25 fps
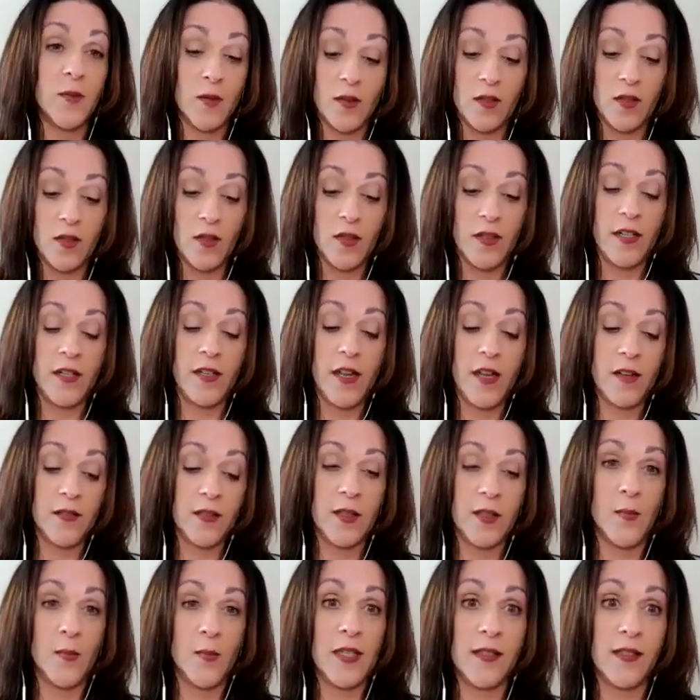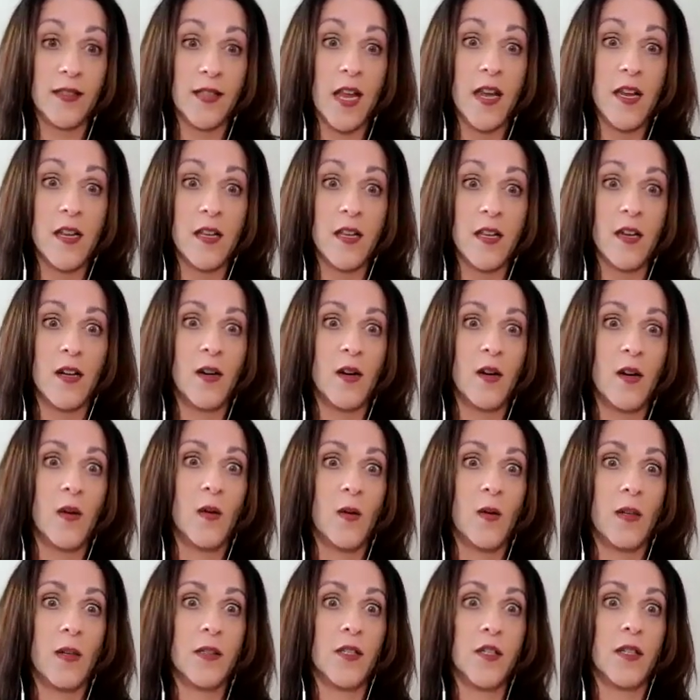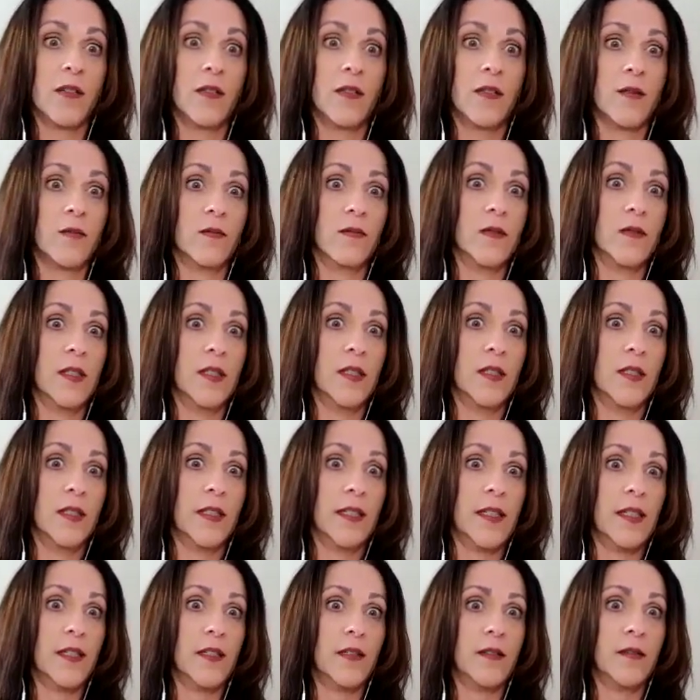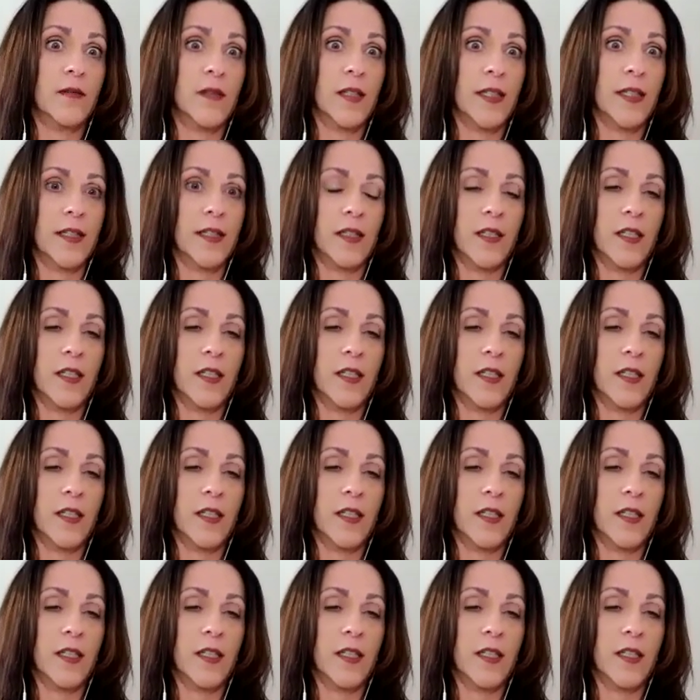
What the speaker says: turning out to be psycho or just really like,